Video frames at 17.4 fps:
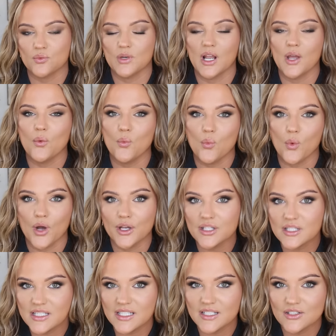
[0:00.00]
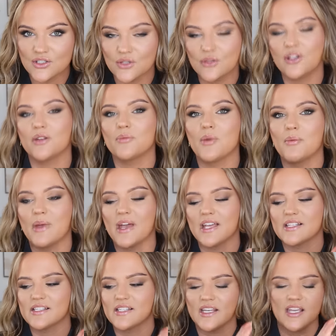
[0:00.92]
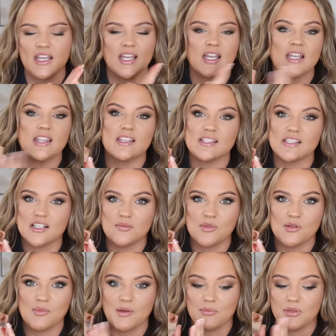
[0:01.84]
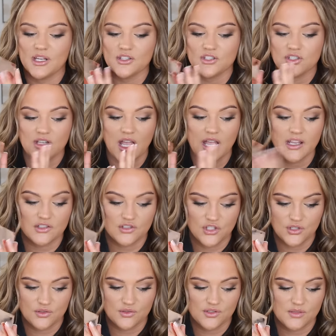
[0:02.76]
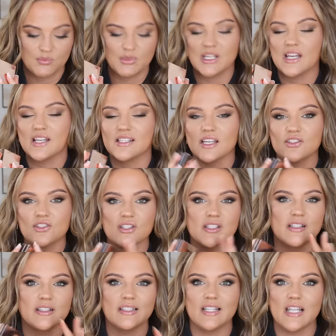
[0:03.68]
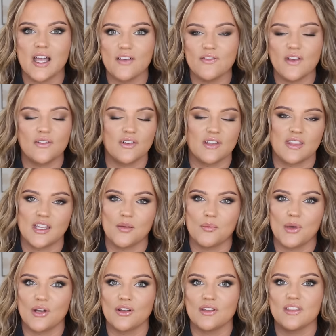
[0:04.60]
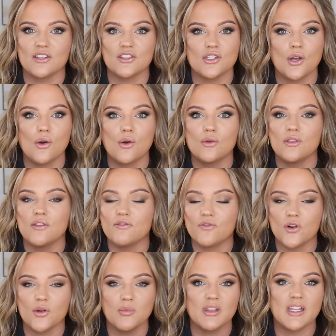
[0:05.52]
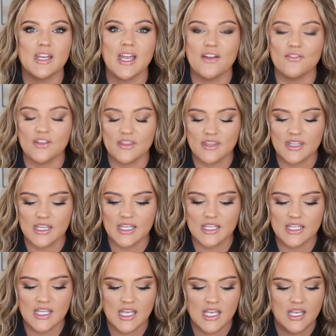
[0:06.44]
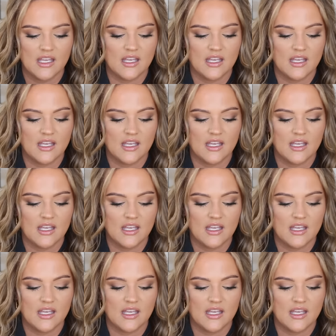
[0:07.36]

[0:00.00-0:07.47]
When I want to look my best, this is going to be my blush I choose because I just love everything about it. The tone, the formula, everything.